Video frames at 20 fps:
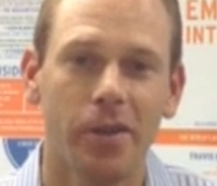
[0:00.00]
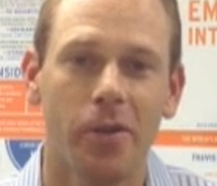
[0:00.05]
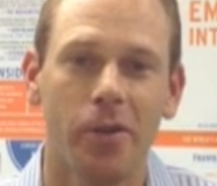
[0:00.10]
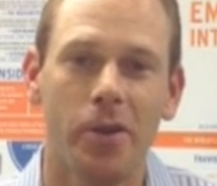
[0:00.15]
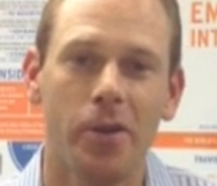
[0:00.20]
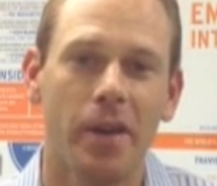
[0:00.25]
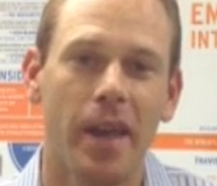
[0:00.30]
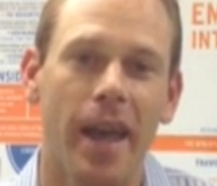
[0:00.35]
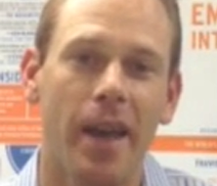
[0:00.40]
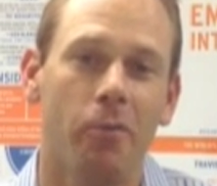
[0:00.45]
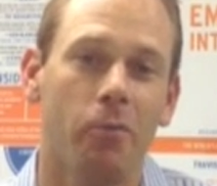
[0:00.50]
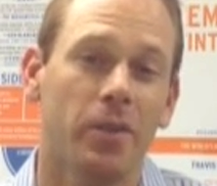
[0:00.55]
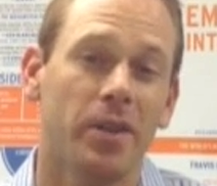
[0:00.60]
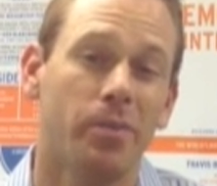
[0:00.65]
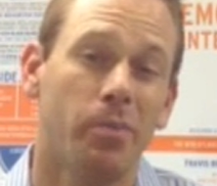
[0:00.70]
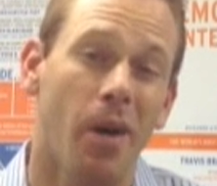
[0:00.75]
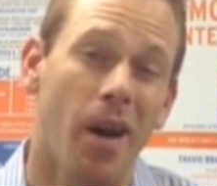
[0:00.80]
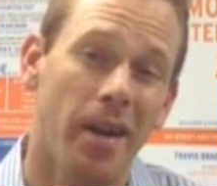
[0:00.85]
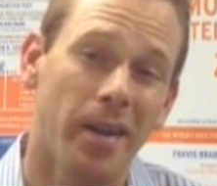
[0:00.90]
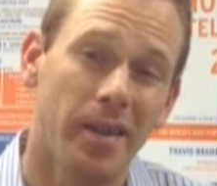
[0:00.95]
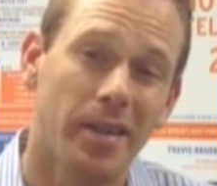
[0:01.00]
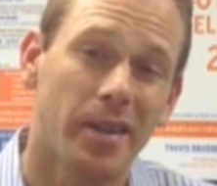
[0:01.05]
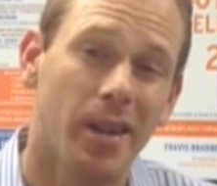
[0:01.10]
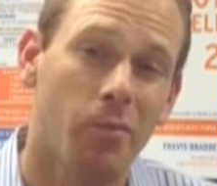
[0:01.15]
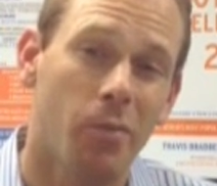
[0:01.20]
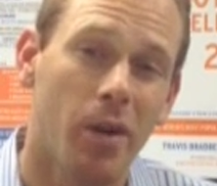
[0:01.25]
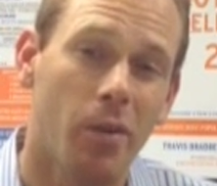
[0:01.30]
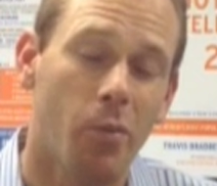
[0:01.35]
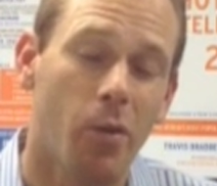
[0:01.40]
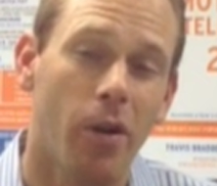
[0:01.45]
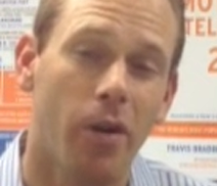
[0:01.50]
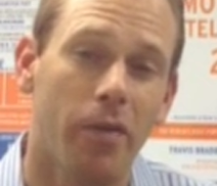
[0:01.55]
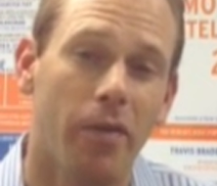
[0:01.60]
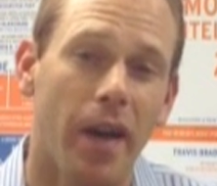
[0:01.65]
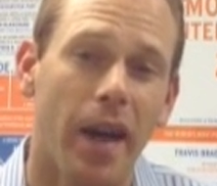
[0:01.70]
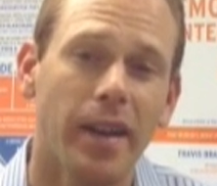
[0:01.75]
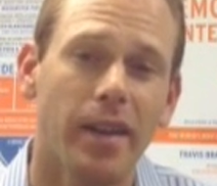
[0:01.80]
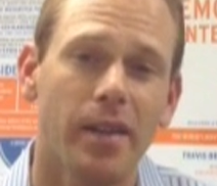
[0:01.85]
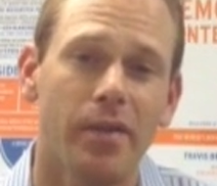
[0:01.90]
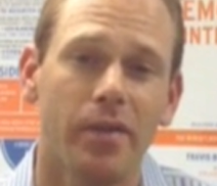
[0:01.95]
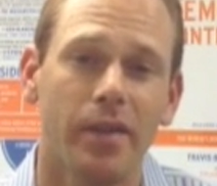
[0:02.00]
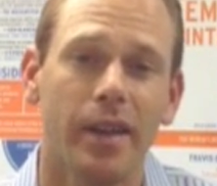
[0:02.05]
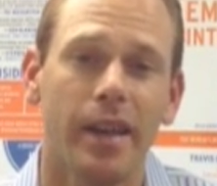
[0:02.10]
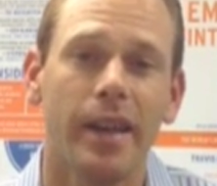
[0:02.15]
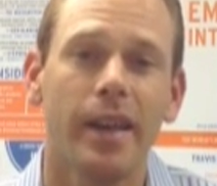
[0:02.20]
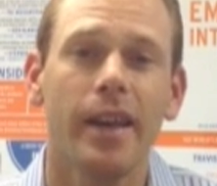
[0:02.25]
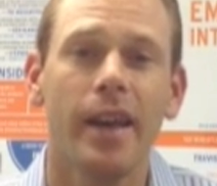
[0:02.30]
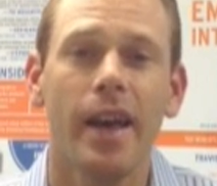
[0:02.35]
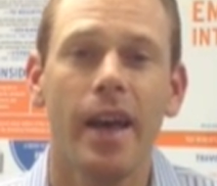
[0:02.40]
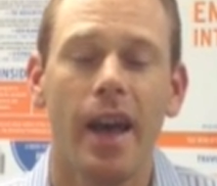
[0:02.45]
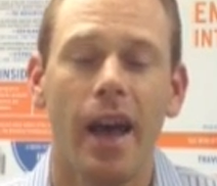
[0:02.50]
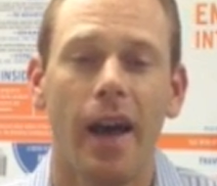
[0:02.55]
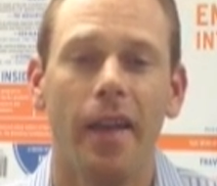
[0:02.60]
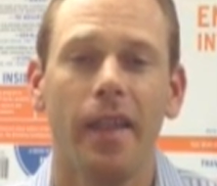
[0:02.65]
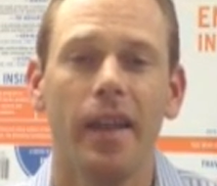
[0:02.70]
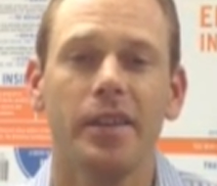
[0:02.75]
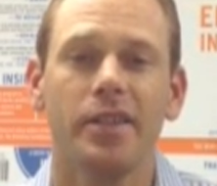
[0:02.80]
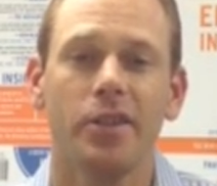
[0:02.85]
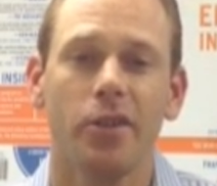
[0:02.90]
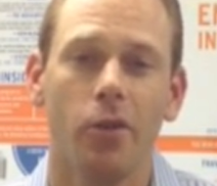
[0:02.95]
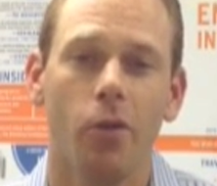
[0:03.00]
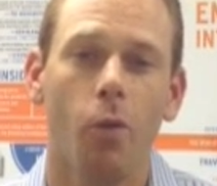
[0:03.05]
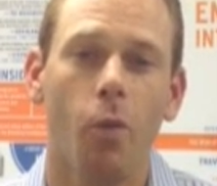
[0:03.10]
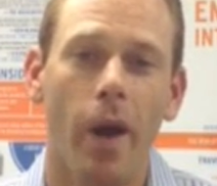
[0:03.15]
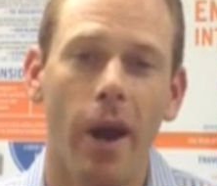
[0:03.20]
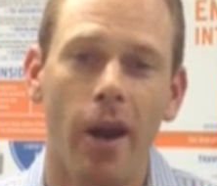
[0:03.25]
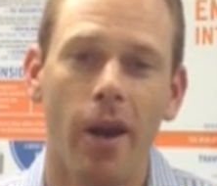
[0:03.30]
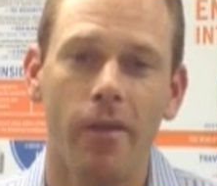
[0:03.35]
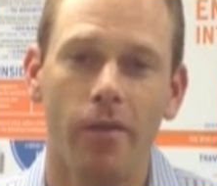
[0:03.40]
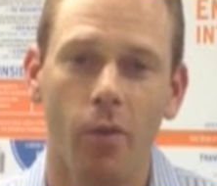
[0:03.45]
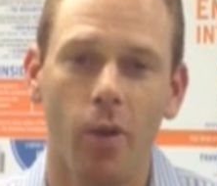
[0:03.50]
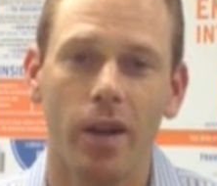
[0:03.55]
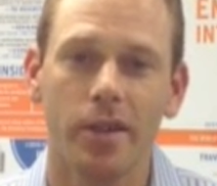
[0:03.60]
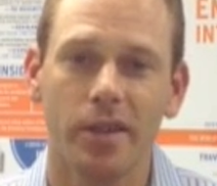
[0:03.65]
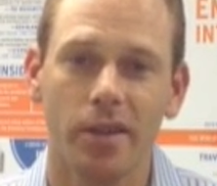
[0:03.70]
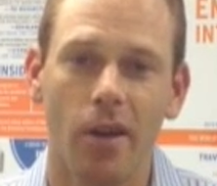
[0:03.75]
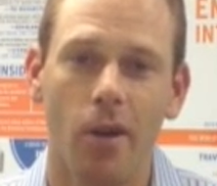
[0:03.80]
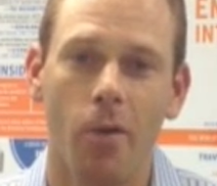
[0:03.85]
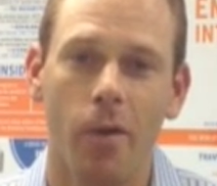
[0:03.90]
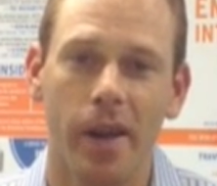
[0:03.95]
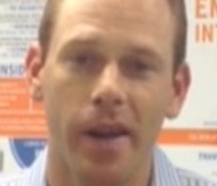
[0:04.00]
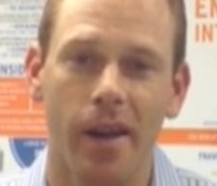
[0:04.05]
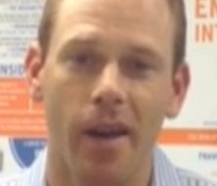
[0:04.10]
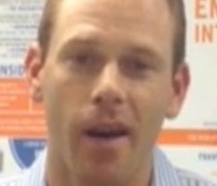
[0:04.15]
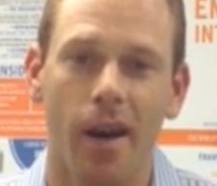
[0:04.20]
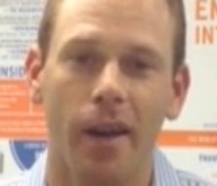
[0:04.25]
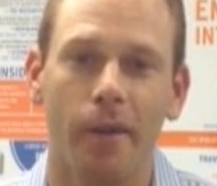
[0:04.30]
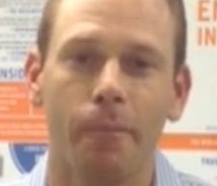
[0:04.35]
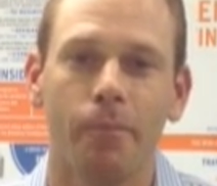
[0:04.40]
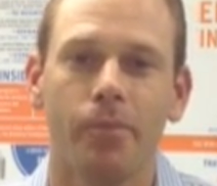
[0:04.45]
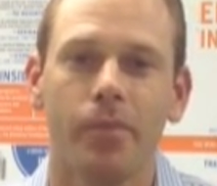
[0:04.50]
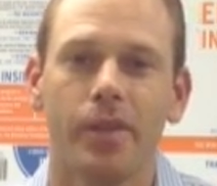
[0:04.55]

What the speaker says: or you can't respond to someone more effectively unless you're aware of what's going on.